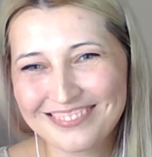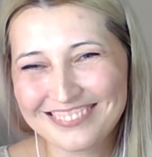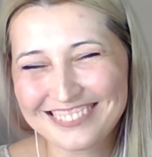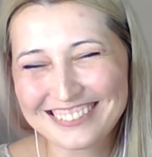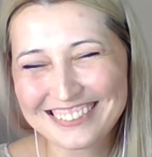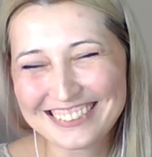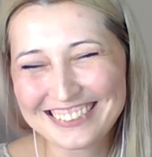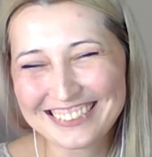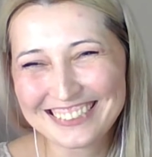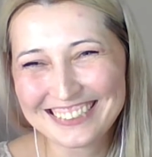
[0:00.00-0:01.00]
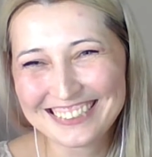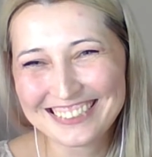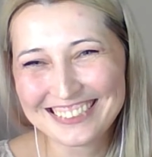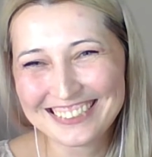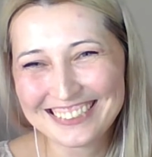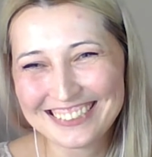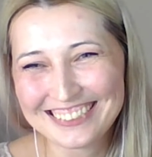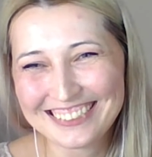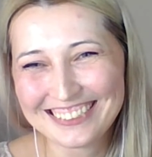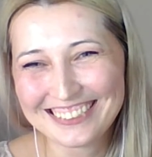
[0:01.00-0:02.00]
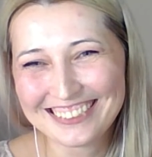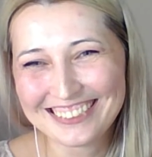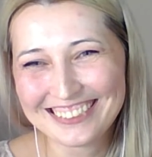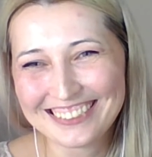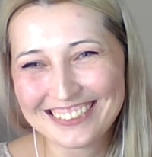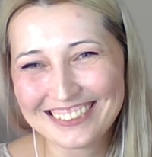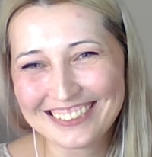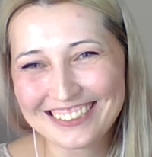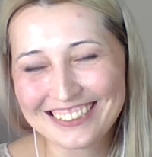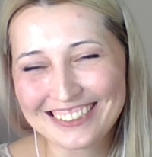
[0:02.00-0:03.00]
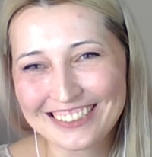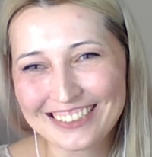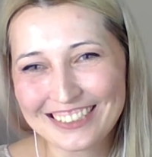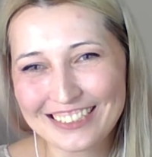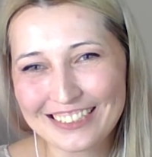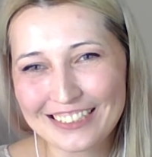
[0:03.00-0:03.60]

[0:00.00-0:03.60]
The person shown says nothing.